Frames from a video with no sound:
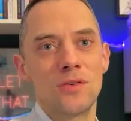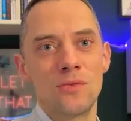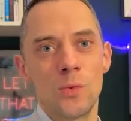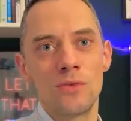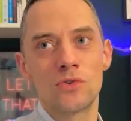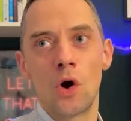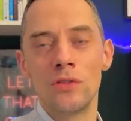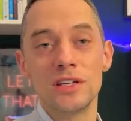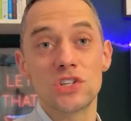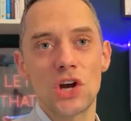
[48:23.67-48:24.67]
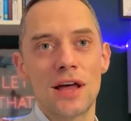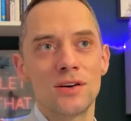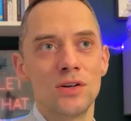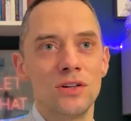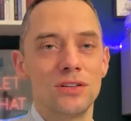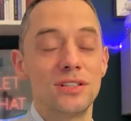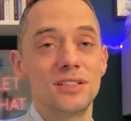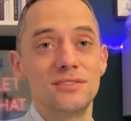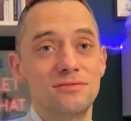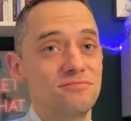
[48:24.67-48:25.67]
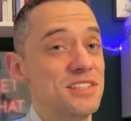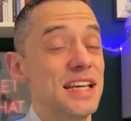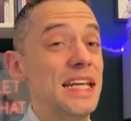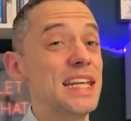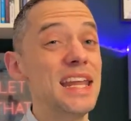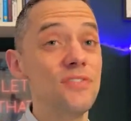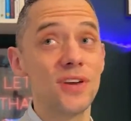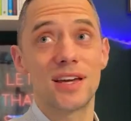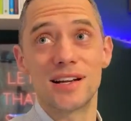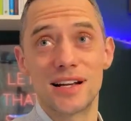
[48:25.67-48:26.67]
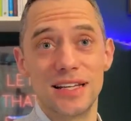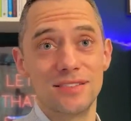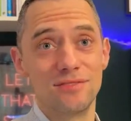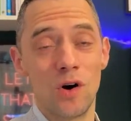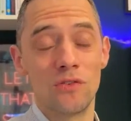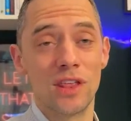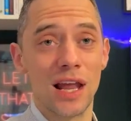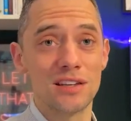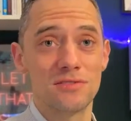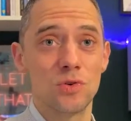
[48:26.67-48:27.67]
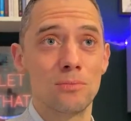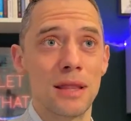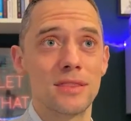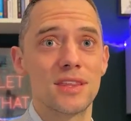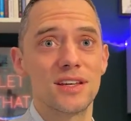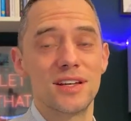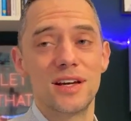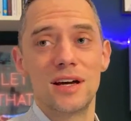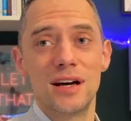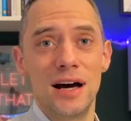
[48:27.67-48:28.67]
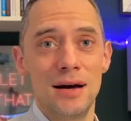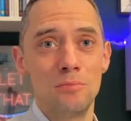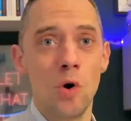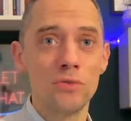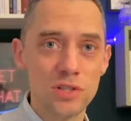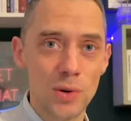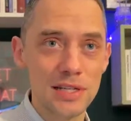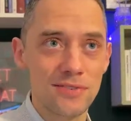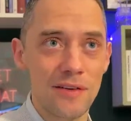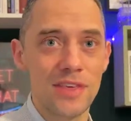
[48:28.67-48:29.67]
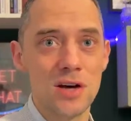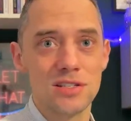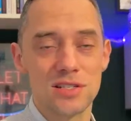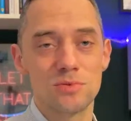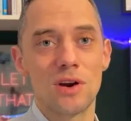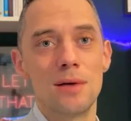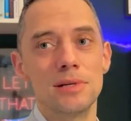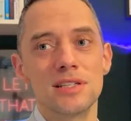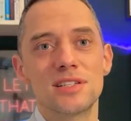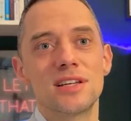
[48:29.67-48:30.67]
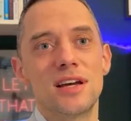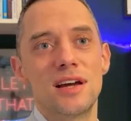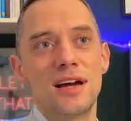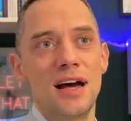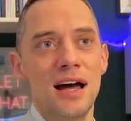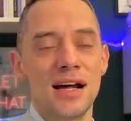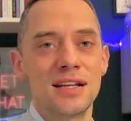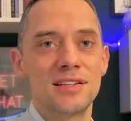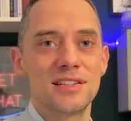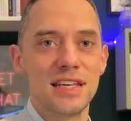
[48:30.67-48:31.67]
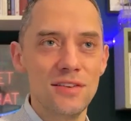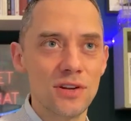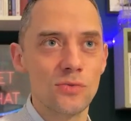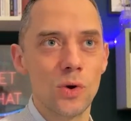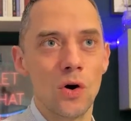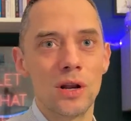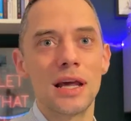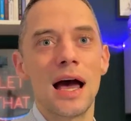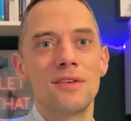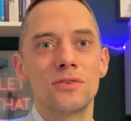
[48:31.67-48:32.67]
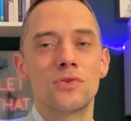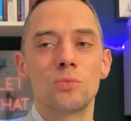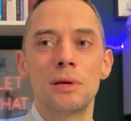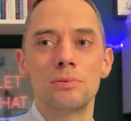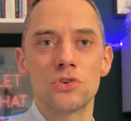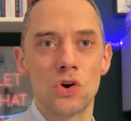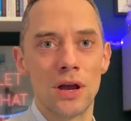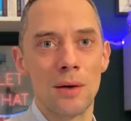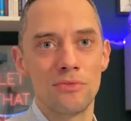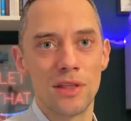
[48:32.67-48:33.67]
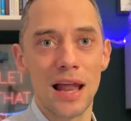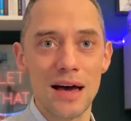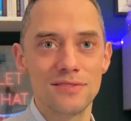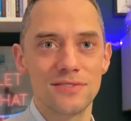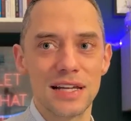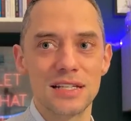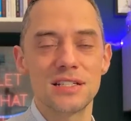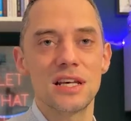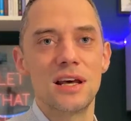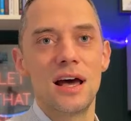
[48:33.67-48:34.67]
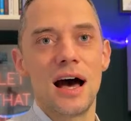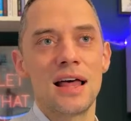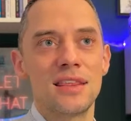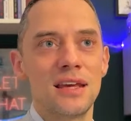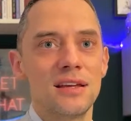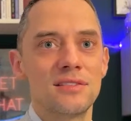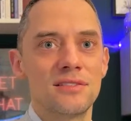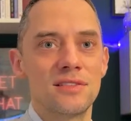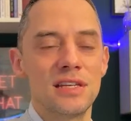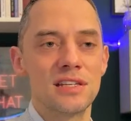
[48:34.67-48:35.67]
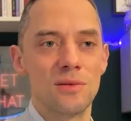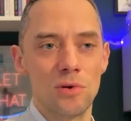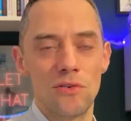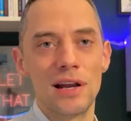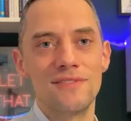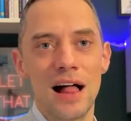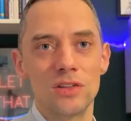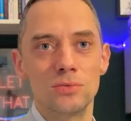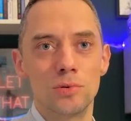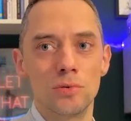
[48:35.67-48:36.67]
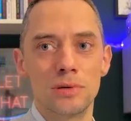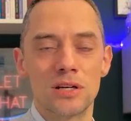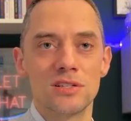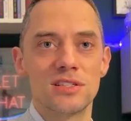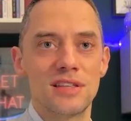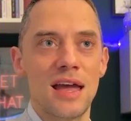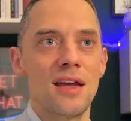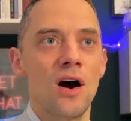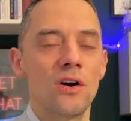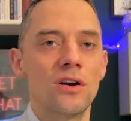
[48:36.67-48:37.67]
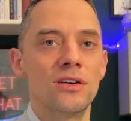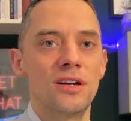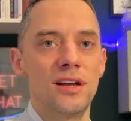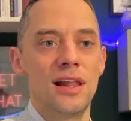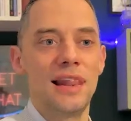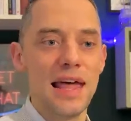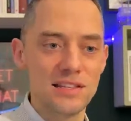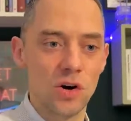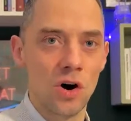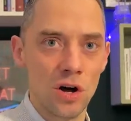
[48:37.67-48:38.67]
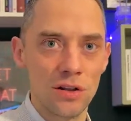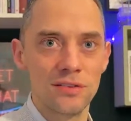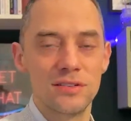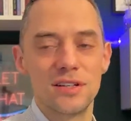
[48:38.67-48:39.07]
We've grown this channel significantly over the last few months, over 25,000 subscribers. And even if we only have a few people showing up for the live event, I think these can be really valuable because they are later on